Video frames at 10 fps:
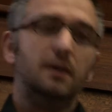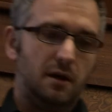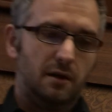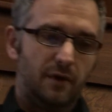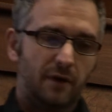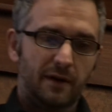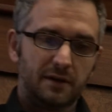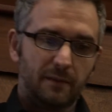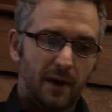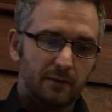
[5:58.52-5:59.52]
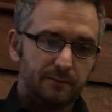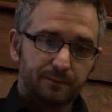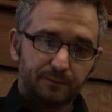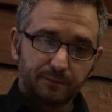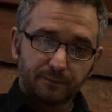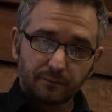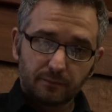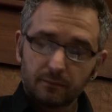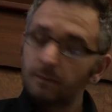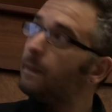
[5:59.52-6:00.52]
around and about.
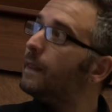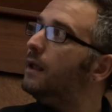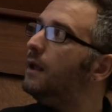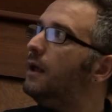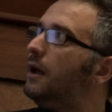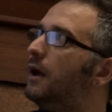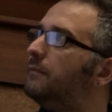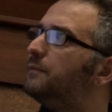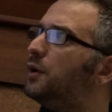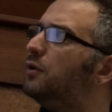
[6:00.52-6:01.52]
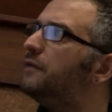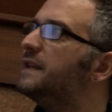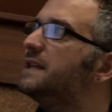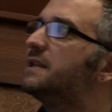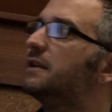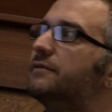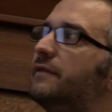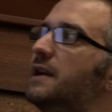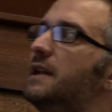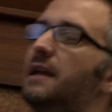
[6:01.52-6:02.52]
But all of these things
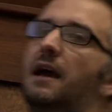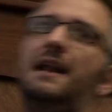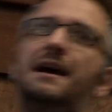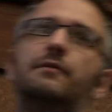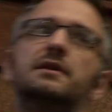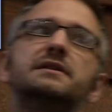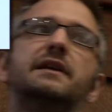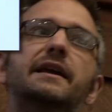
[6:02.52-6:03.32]
really allow us to